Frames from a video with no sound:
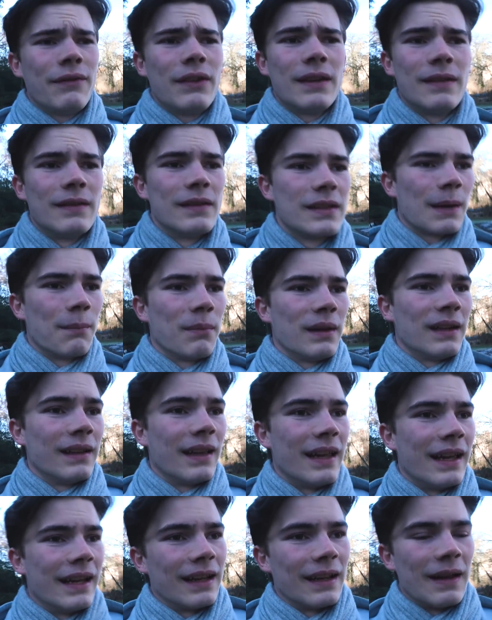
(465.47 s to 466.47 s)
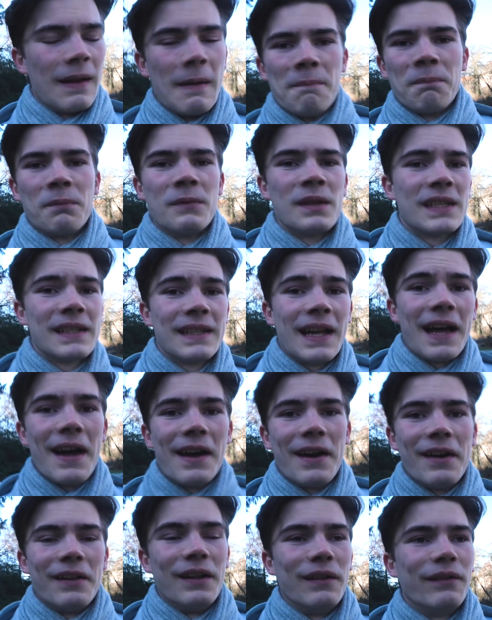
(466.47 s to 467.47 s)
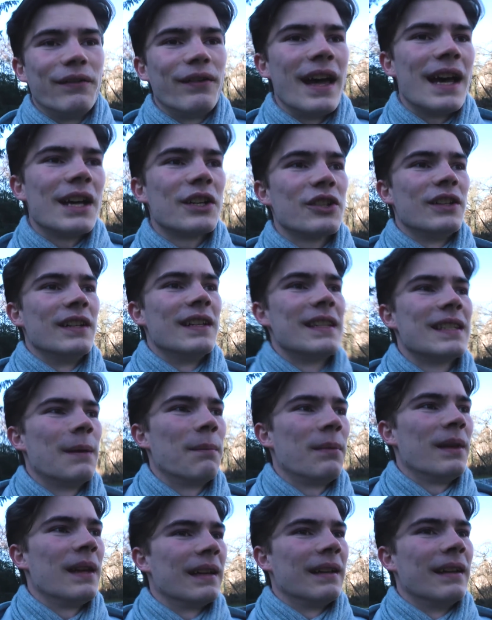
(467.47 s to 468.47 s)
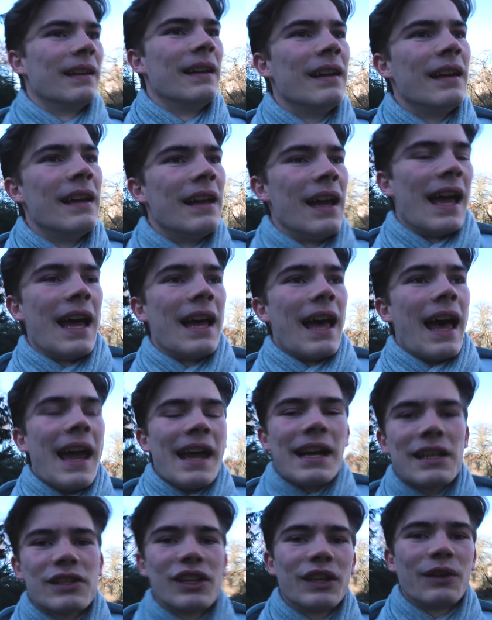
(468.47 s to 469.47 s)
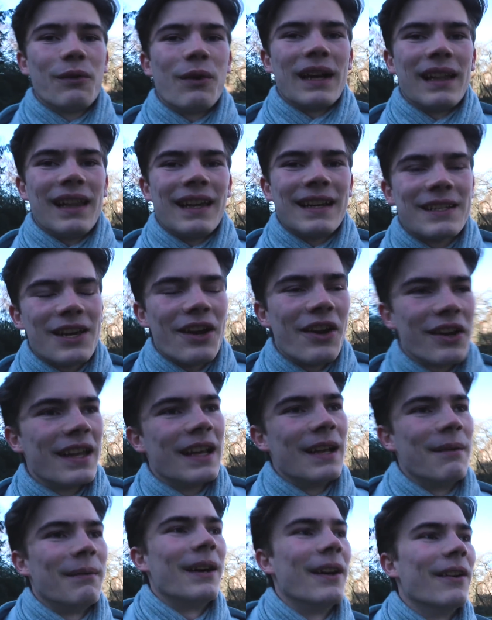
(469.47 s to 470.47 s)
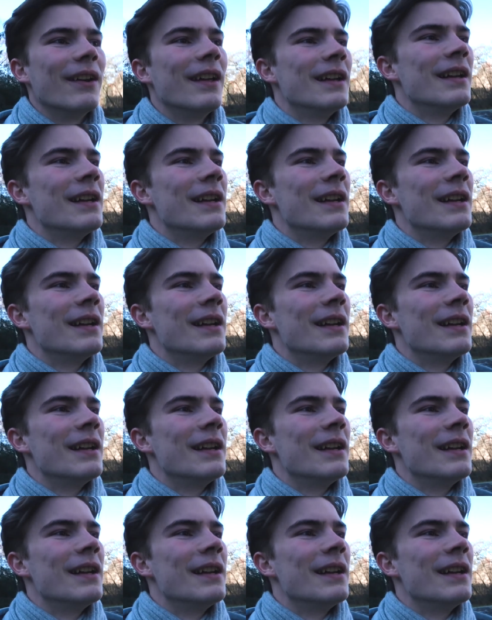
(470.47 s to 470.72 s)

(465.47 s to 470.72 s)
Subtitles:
even something like style and fashion is something I actually quite like talking about.